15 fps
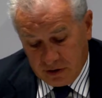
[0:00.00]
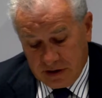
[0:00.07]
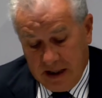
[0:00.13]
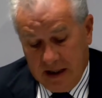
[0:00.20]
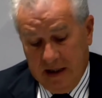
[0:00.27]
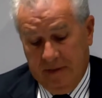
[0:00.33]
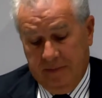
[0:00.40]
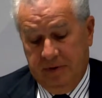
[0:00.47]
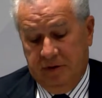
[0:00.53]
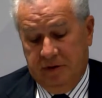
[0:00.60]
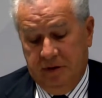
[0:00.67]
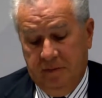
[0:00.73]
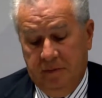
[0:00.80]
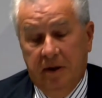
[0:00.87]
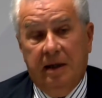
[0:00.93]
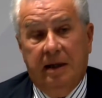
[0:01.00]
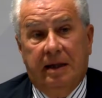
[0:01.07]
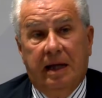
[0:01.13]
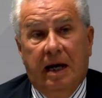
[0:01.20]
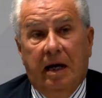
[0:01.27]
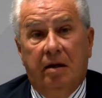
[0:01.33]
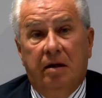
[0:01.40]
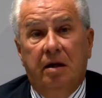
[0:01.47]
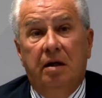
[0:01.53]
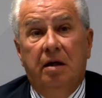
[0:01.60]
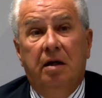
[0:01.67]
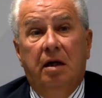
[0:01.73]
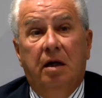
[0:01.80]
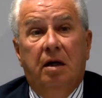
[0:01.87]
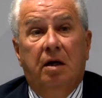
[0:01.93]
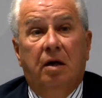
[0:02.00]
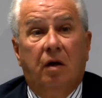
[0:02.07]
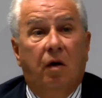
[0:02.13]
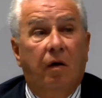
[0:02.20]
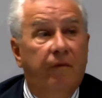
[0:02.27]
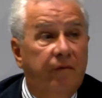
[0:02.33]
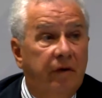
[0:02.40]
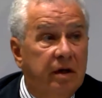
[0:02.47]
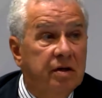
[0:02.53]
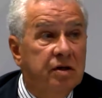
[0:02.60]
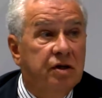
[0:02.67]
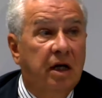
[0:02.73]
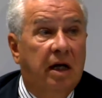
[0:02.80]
So, as far as I'm concerned,